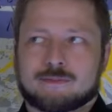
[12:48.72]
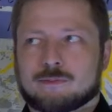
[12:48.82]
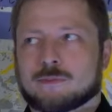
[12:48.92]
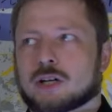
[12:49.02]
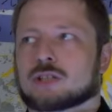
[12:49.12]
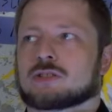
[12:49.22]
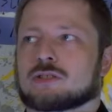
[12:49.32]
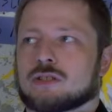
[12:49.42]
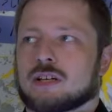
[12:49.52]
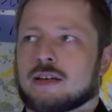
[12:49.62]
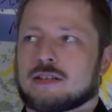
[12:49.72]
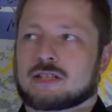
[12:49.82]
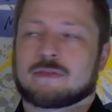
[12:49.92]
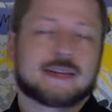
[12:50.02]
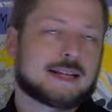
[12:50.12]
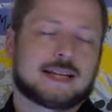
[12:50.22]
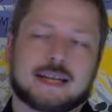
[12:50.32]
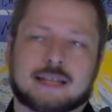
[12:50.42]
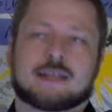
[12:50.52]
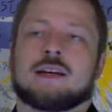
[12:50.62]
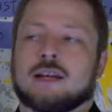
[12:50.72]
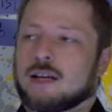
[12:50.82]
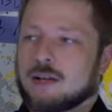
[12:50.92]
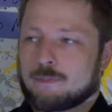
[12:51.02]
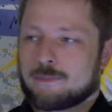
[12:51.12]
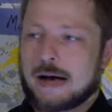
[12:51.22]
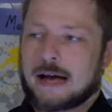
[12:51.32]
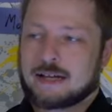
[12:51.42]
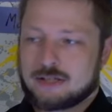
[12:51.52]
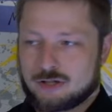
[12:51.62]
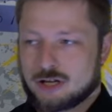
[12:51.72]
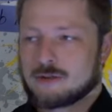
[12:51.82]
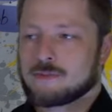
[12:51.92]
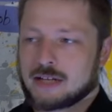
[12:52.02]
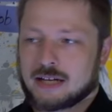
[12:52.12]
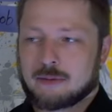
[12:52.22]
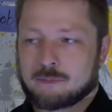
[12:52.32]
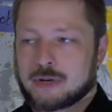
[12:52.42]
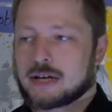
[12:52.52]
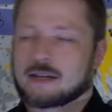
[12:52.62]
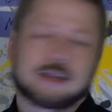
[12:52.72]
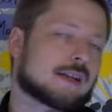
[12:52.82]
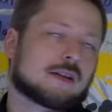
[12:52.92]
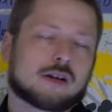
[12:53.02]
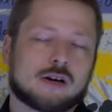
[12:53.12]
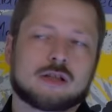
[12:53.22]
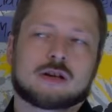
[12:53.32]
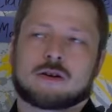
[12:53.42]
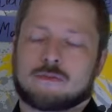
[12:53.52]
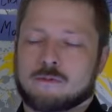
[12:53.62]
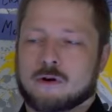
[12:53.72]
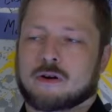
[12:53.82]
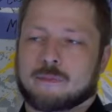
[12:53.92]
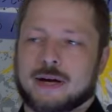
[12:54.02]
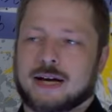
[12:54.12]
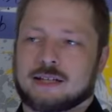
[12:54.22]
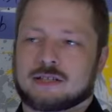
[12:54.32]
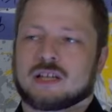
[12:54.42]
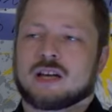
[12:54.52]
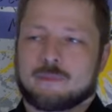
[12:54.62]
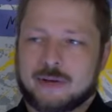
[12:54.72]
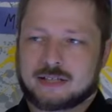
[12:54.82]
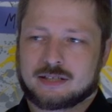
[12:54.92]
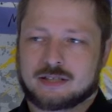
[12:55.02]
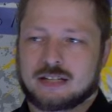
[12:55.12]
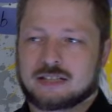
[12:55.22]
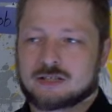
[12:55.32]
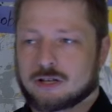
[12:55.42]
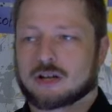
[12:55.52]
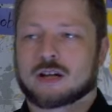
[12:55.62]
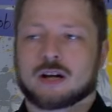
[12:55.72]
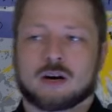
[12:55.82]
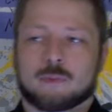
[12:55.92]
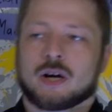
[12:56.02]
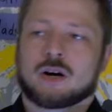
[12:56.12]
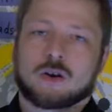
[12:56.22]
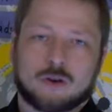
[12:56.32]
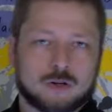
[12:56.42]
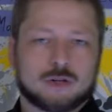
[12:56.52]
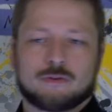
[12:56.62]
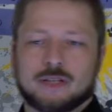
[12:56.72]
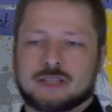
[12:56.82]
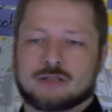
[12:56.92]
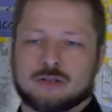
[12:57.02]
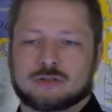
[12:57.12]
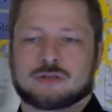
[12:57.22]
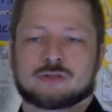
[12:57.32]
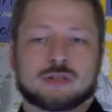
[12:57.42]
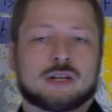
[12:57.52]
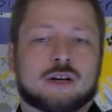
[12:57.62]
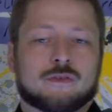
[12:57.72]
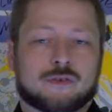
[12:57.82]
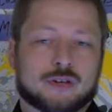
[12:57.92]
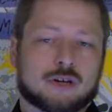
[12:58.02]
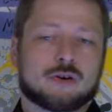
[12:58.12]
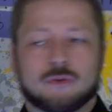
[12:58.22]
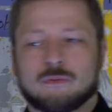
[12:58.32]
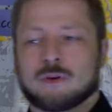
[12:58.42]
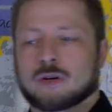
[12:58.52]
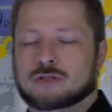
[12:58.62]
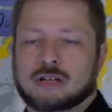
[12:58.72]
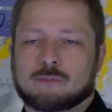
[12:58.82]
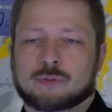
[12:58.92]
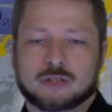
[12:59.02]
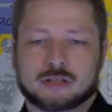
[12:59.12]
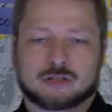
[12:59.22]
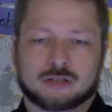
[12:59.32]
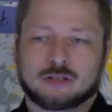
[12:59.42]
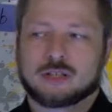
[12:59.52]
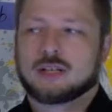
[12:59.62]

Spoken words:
was severely hit by Germany and Britain and the other warring parties basically sucking up all the resources for their own wartime production.